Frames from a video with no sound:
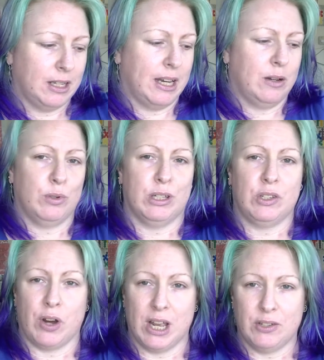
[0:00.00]
and it would
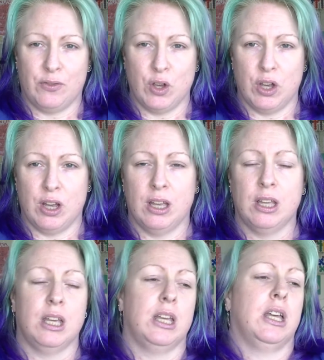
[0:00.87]
transfer,
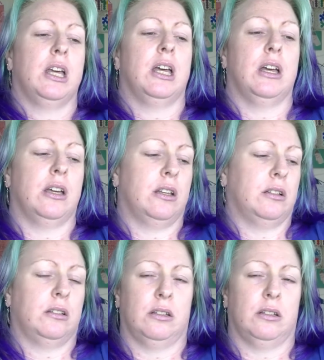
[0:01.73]
and